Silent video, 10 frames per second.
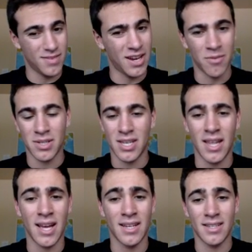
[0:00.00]
I don't want to say
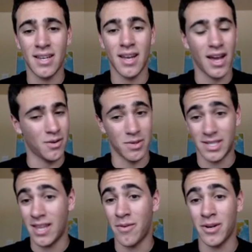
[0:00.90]
that. I don't want
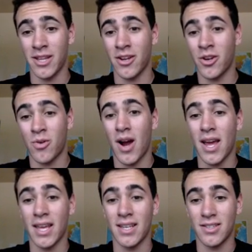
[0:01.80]
to say that one either.
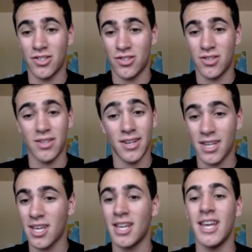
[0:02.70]
Crying and
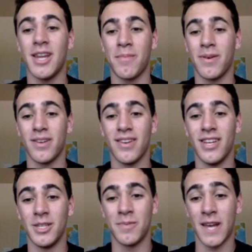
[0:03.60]
shitting and eating
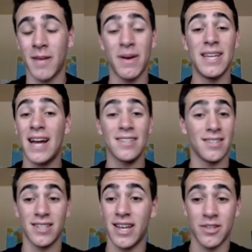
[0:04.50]
spaghetti. My dad
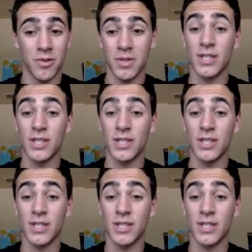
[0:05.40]
is in the next room.